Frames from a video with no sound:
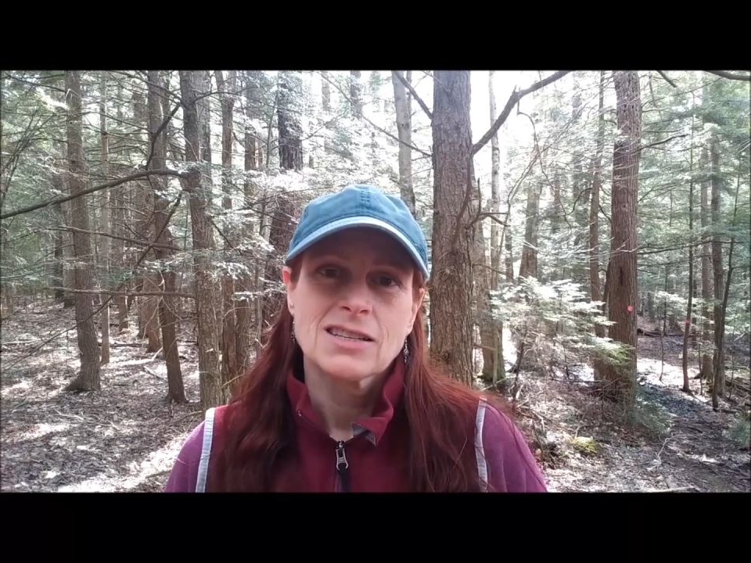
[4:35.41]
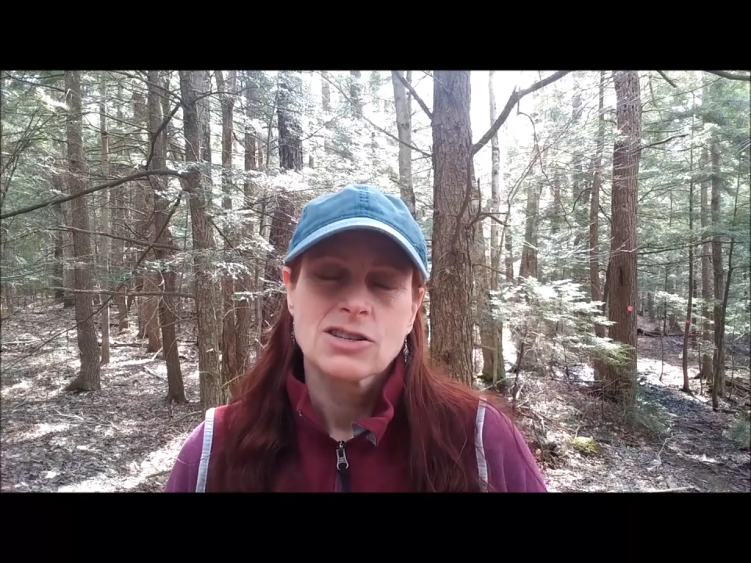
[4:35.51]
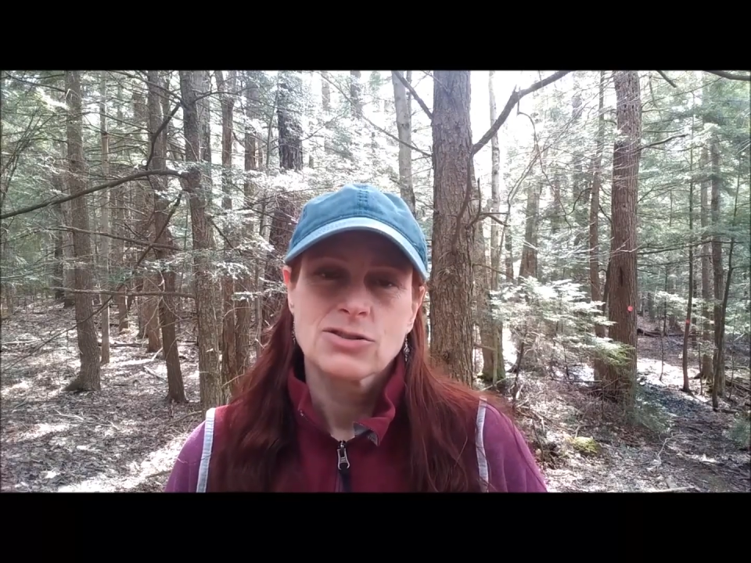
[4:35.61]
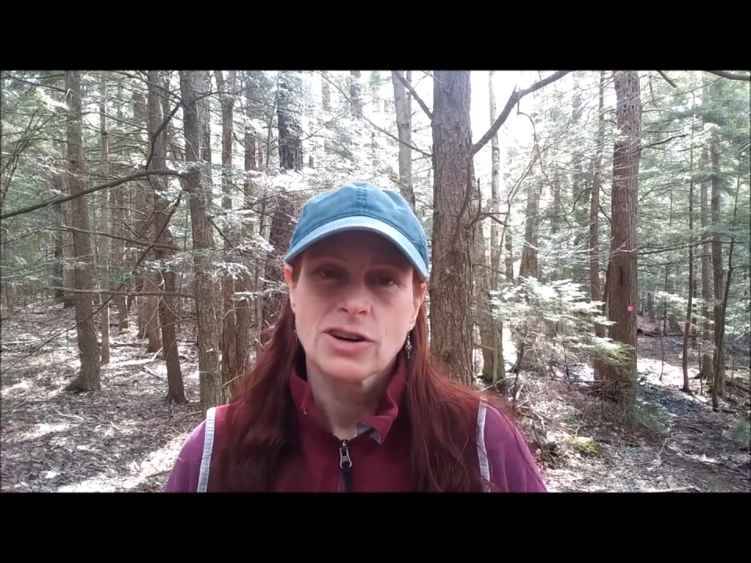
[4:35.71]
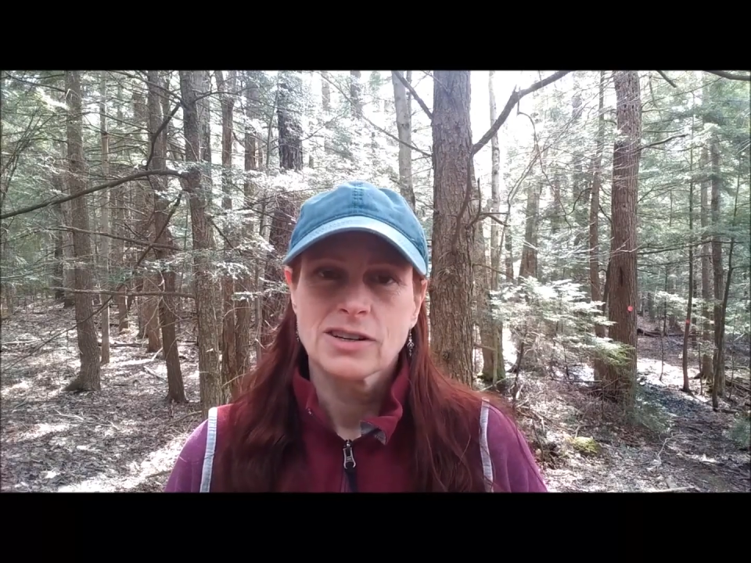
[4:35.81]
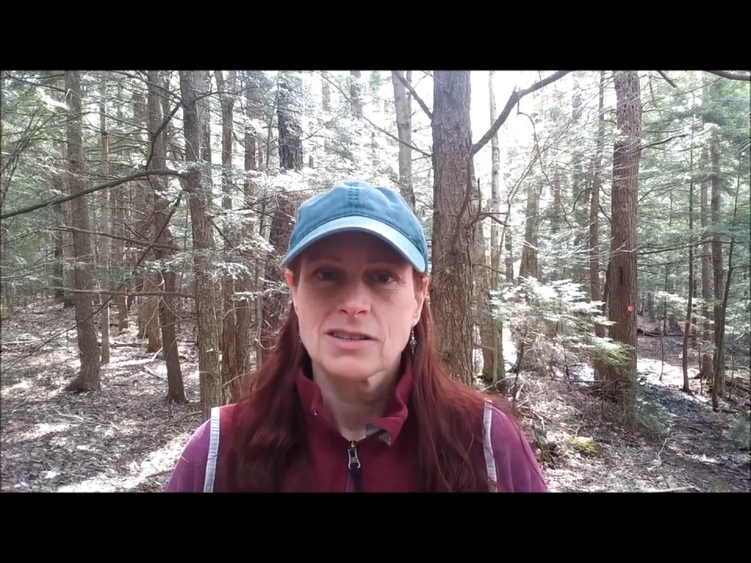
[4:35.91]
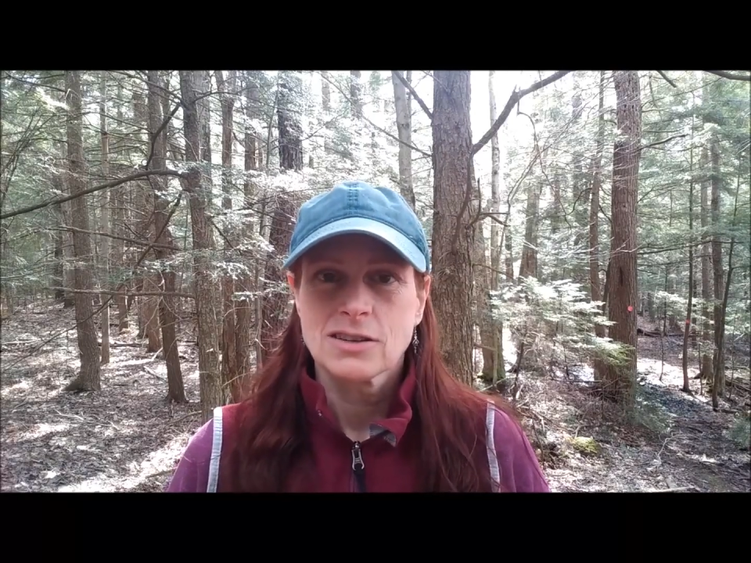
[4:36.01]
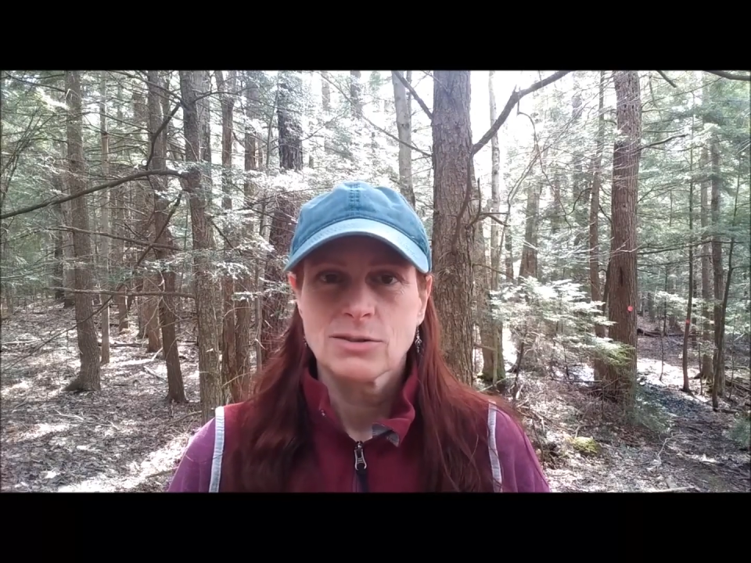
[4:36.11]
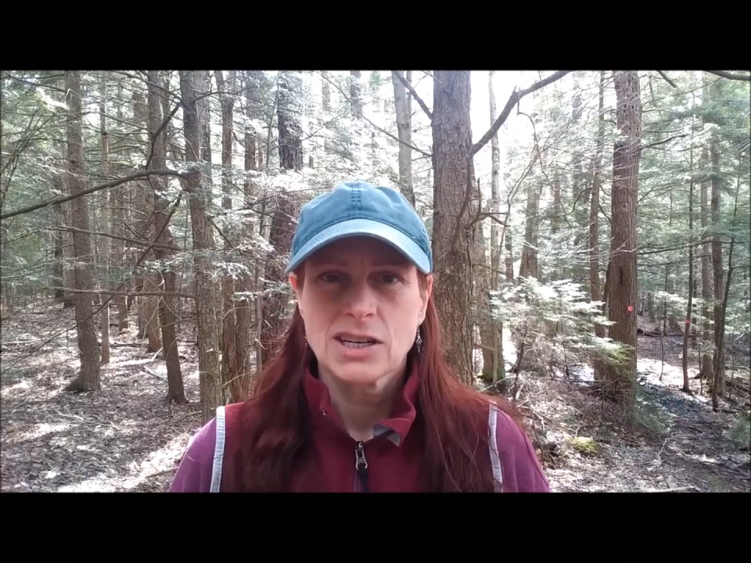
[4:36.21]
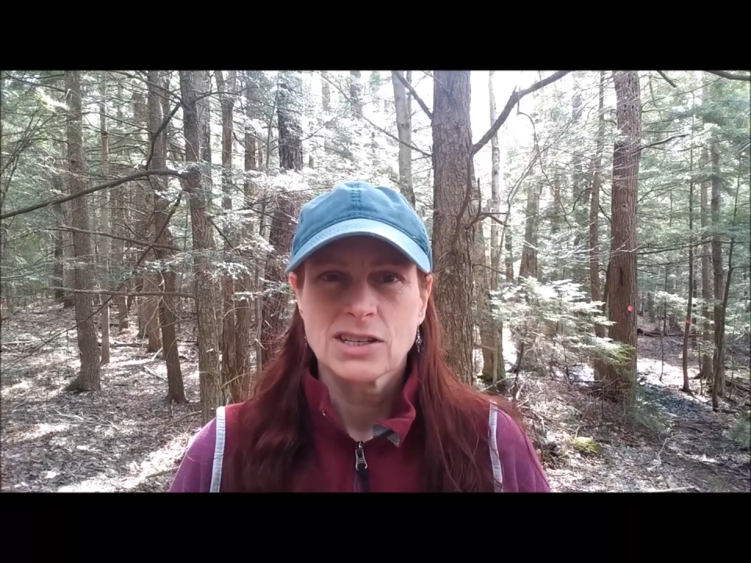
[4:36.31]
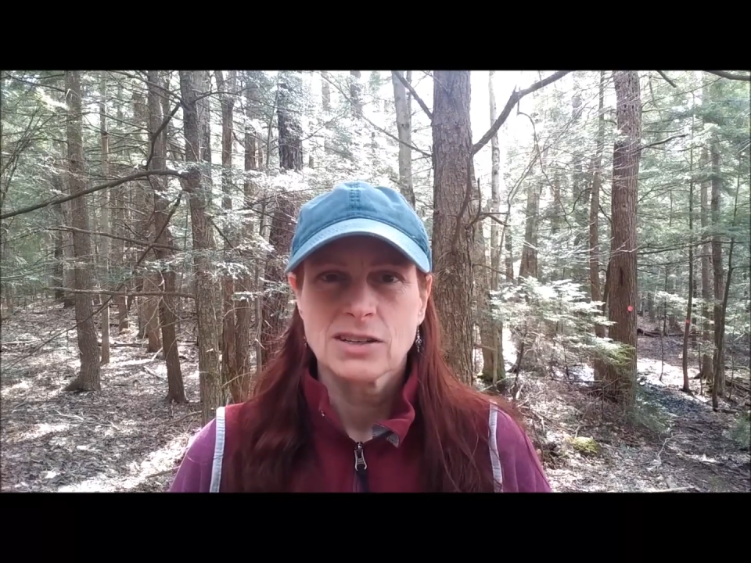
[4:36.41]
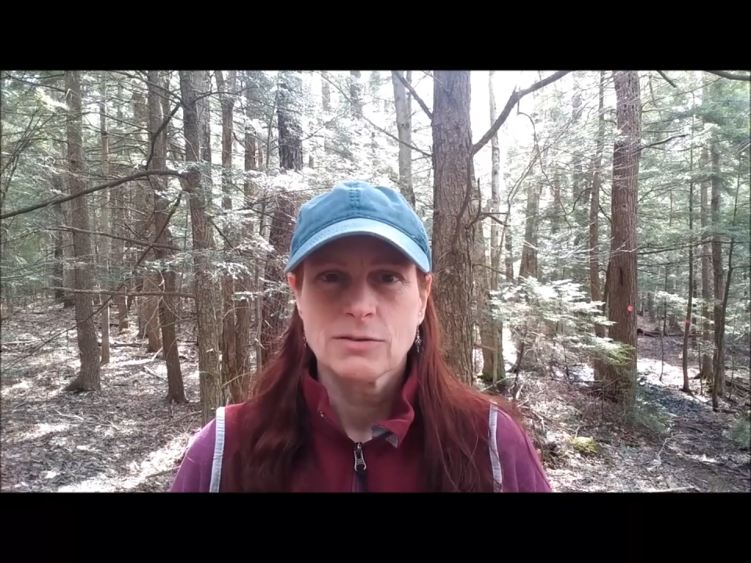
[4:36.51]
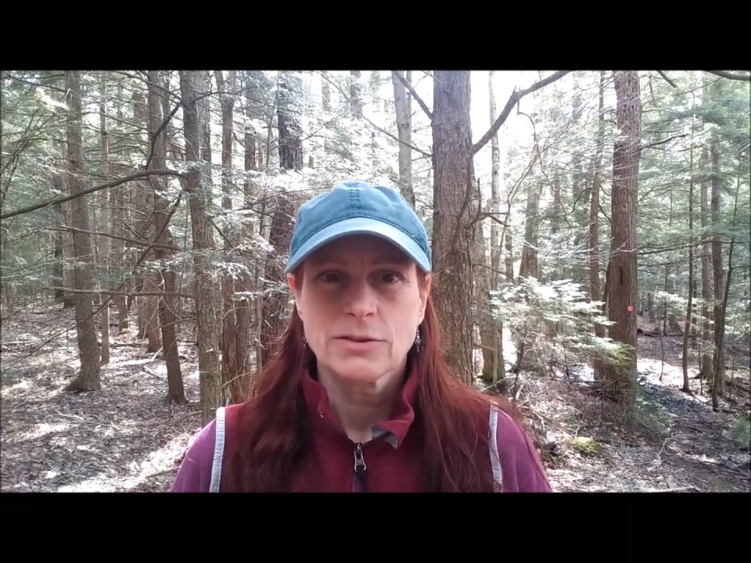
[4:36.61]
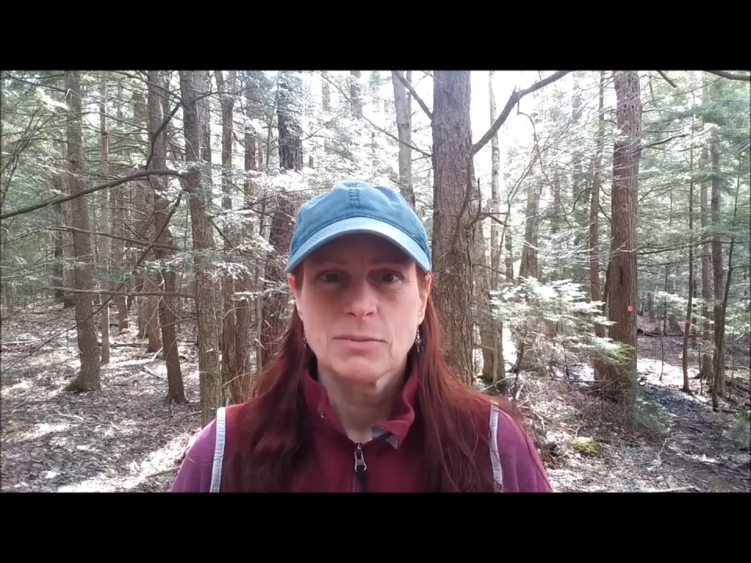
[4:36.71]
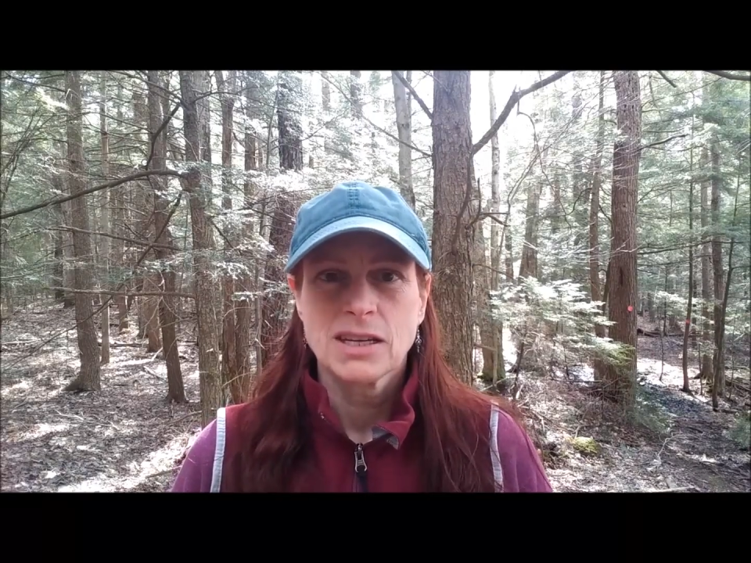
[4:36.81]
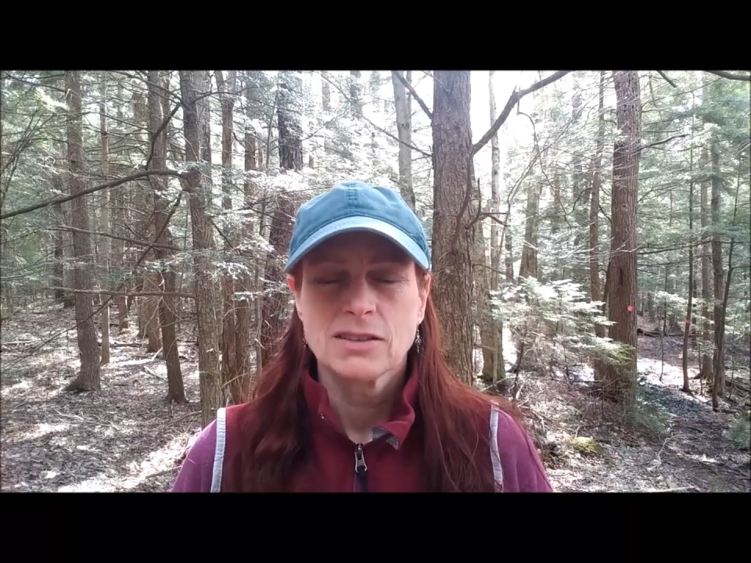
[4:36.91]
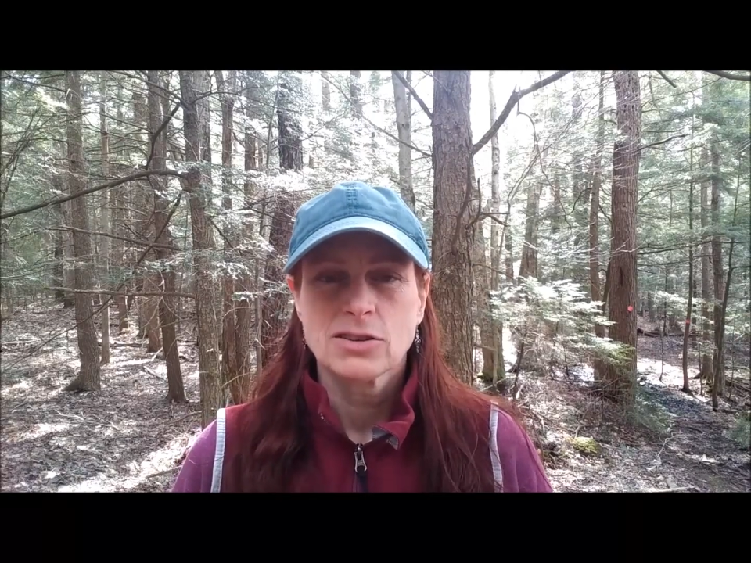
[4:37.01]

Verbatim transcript: is a strong consideration for me